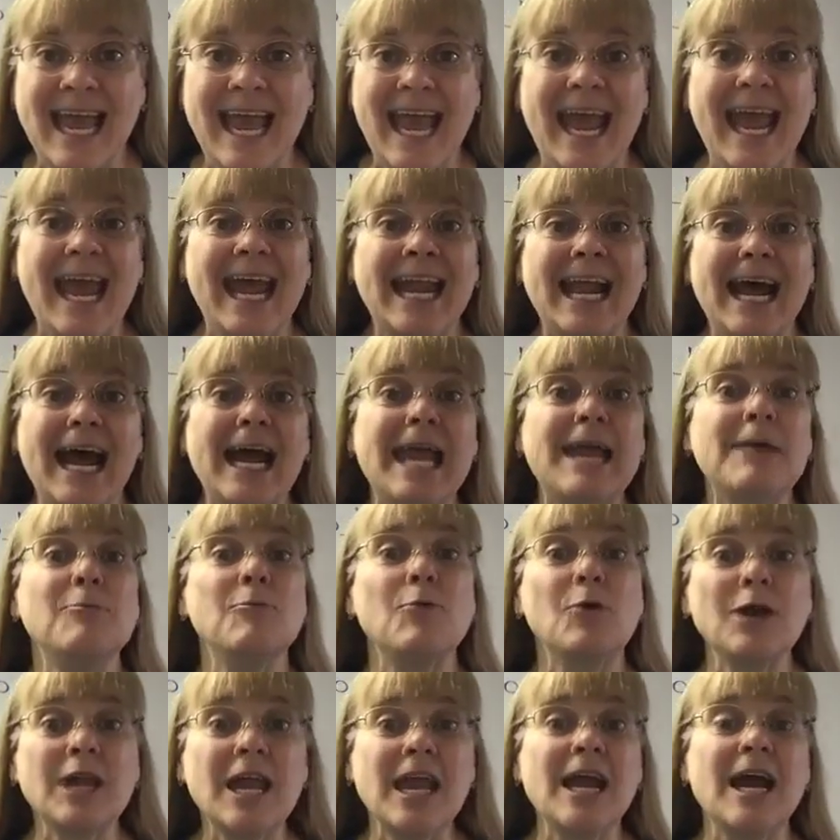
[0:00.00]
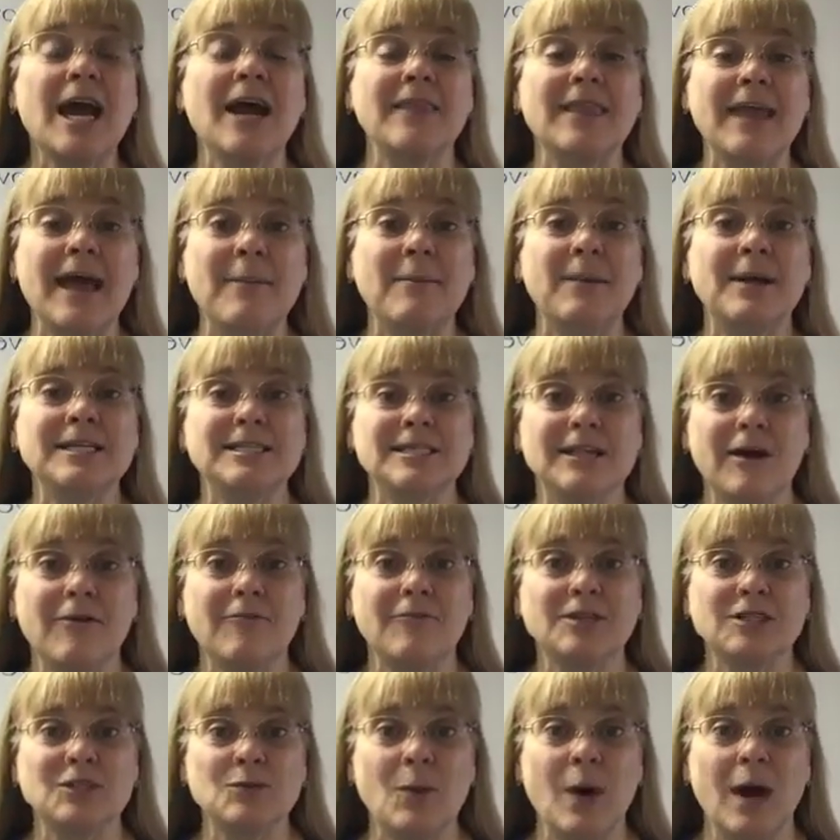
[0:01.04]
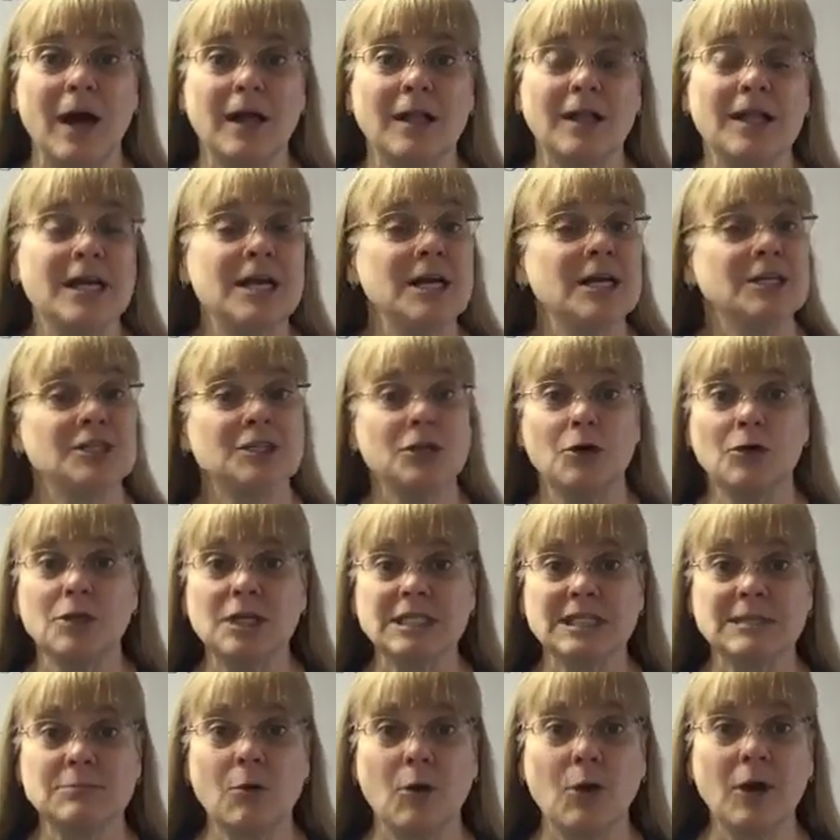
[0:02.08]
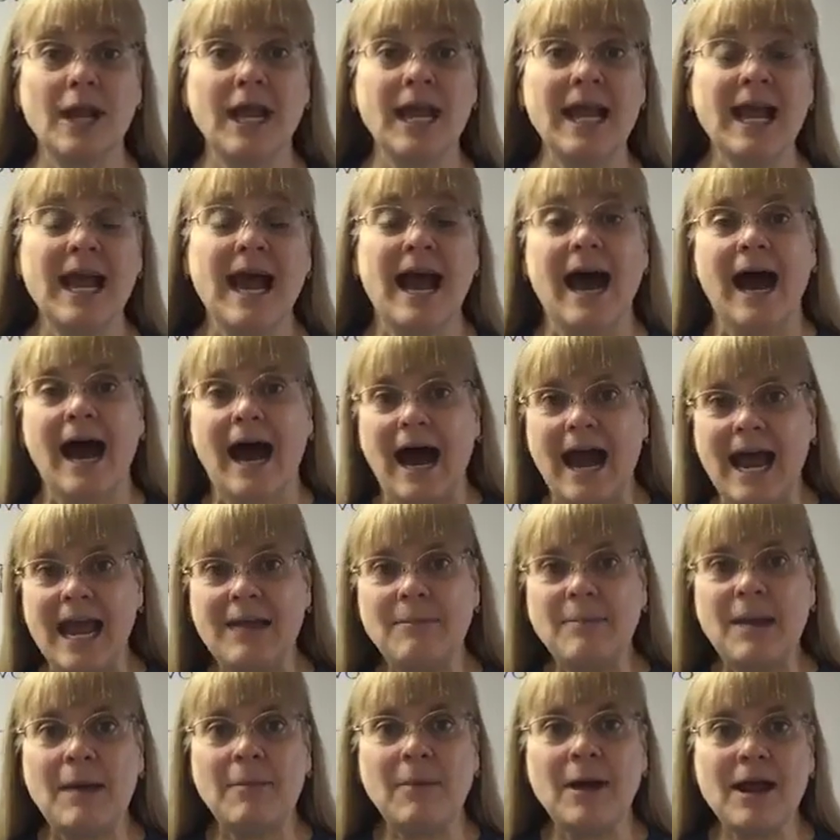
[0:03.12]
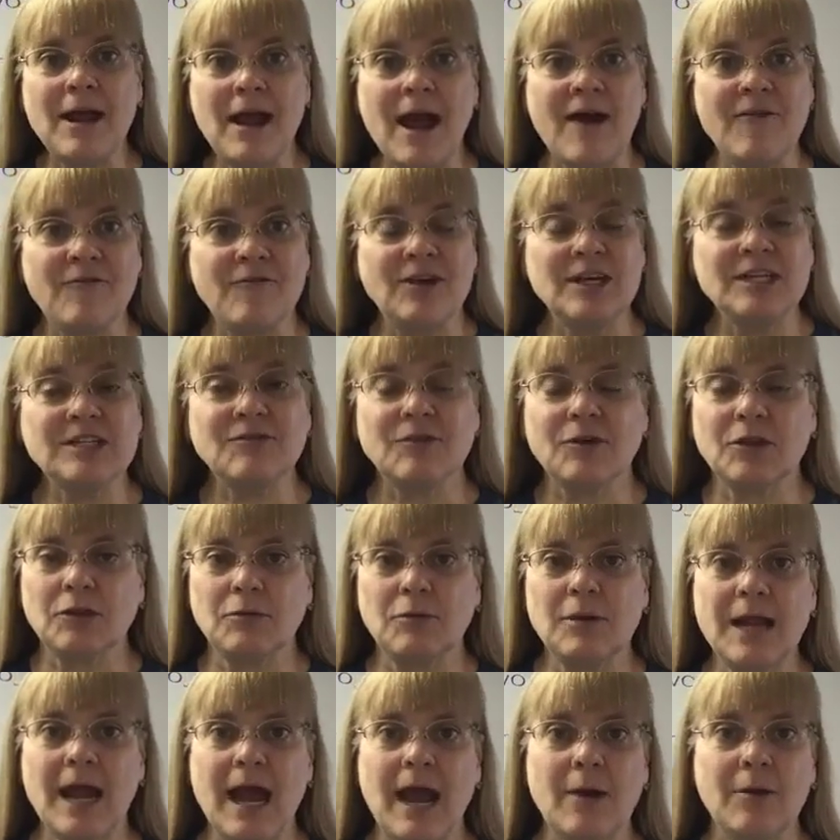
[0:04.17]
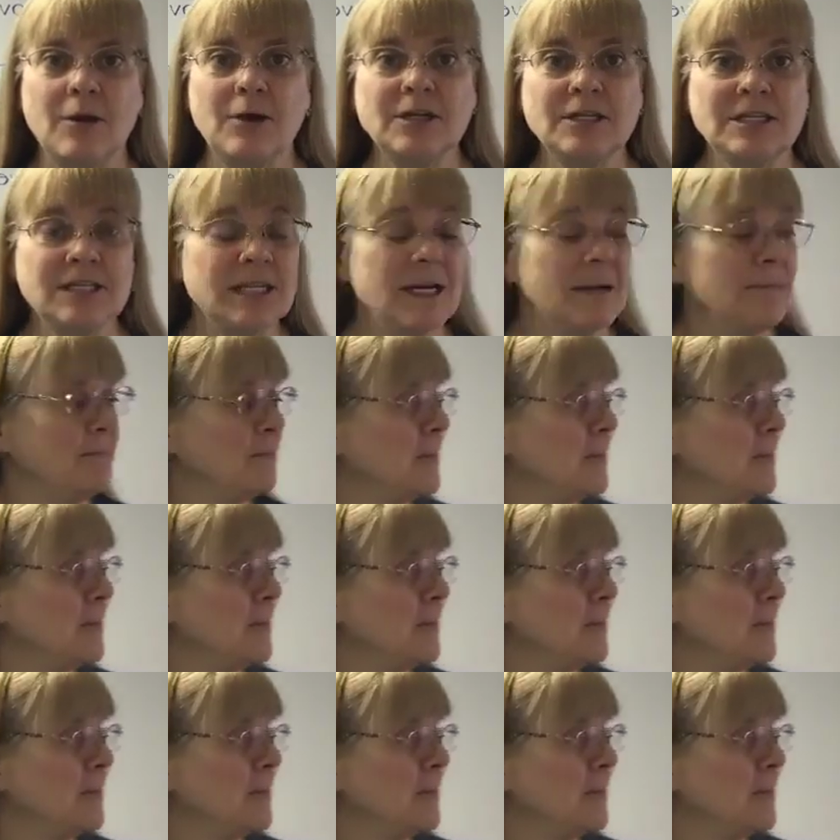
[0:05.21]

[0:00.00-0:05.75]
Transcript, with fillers: And I am working on that myself as well. So this morning, I am at my office for three hours.